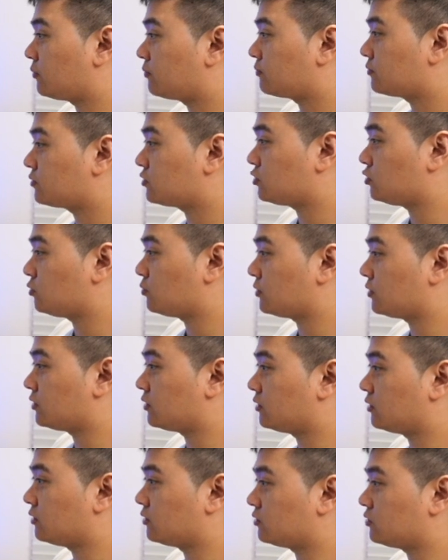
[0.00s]

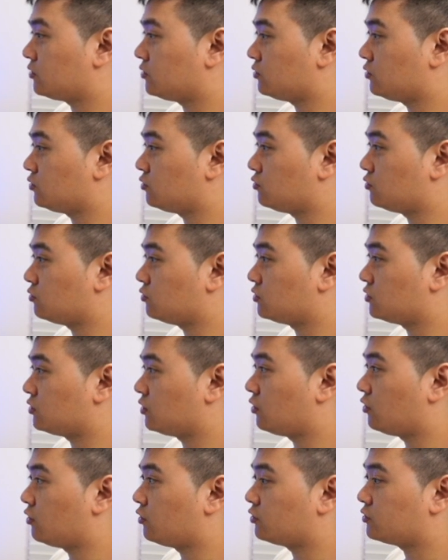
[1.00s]
super huge
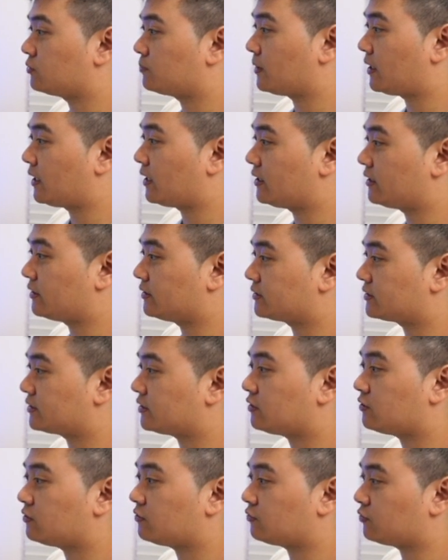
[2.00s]
node by
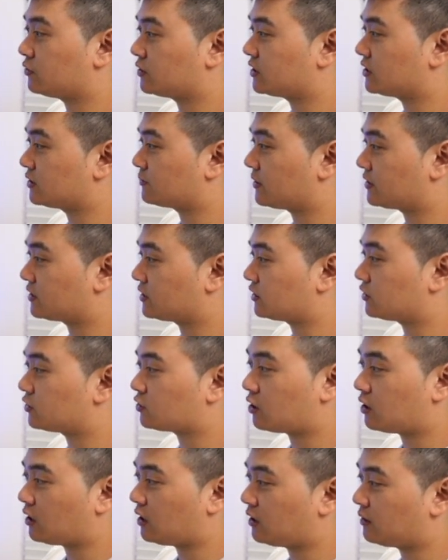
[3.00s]
itself, which is basically
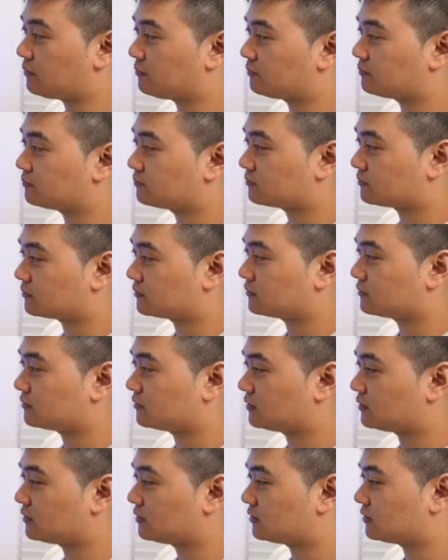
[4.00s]
I
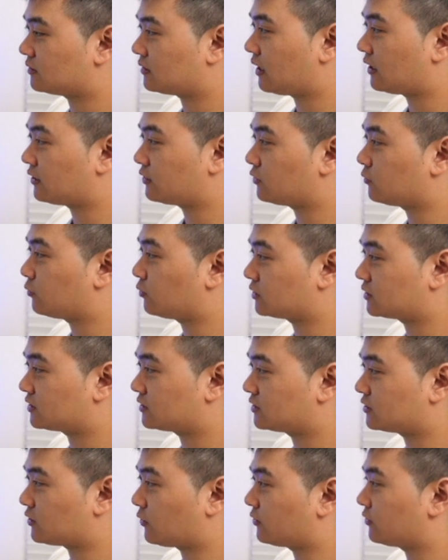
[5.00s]
don't know
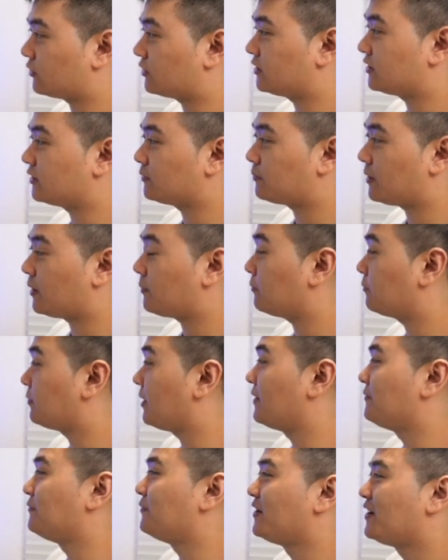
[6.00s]
what's going on here.
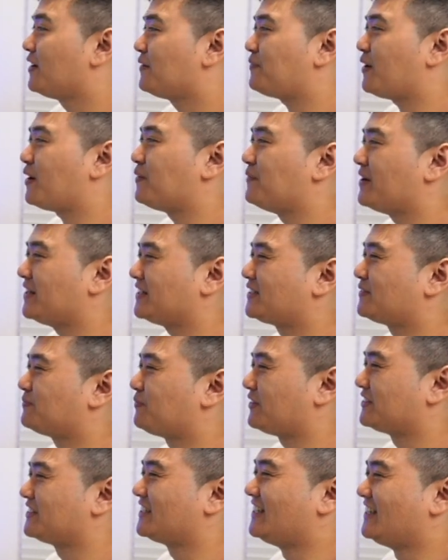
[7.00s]
PubMed
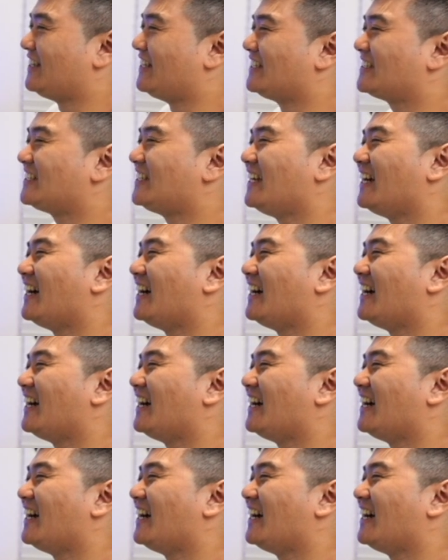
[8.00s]
sponsored this.